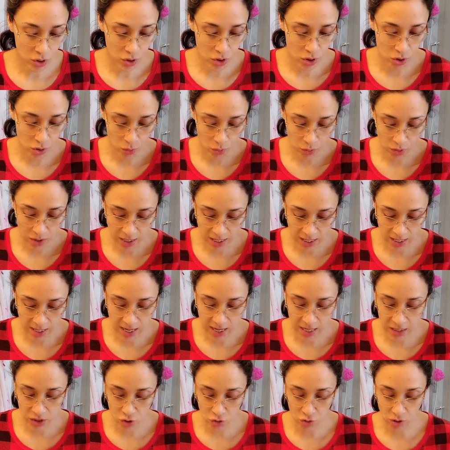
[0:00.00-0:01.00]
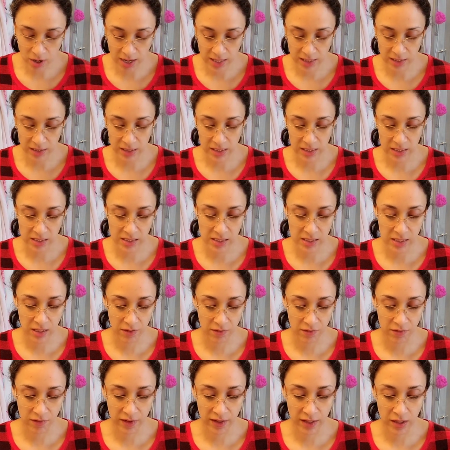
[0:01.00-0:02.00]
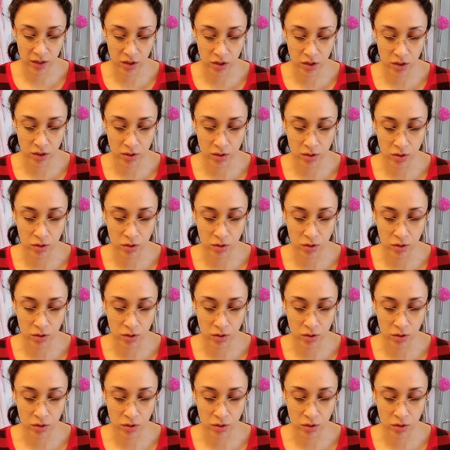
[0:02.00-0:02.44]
So then I tried the Cetaphil,